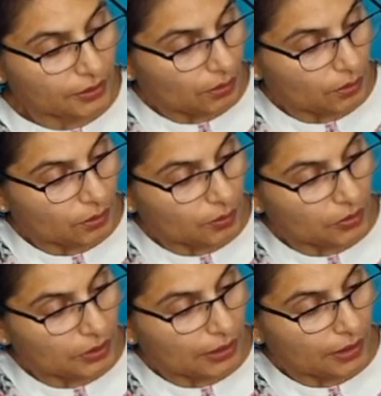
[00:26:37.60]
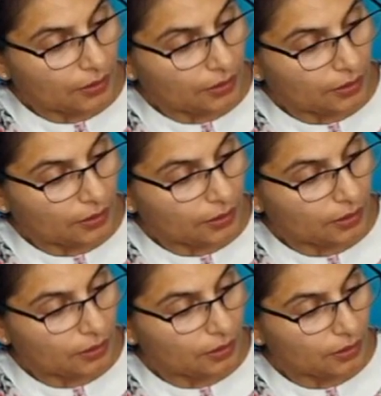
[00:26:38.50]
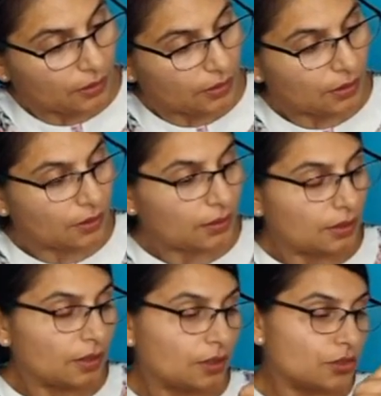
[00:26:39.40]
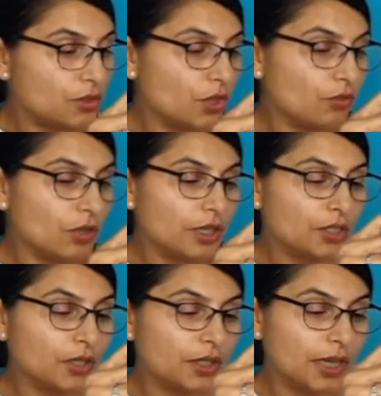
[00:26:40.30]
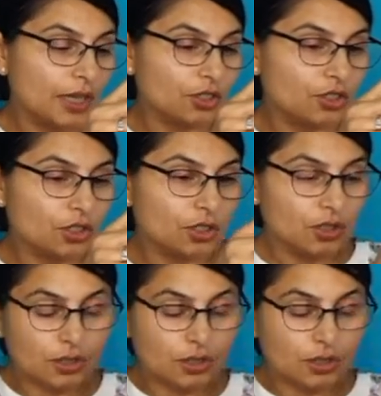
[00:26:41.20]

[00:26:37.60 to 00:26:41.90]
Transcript: Hold them together and sew right to the edge.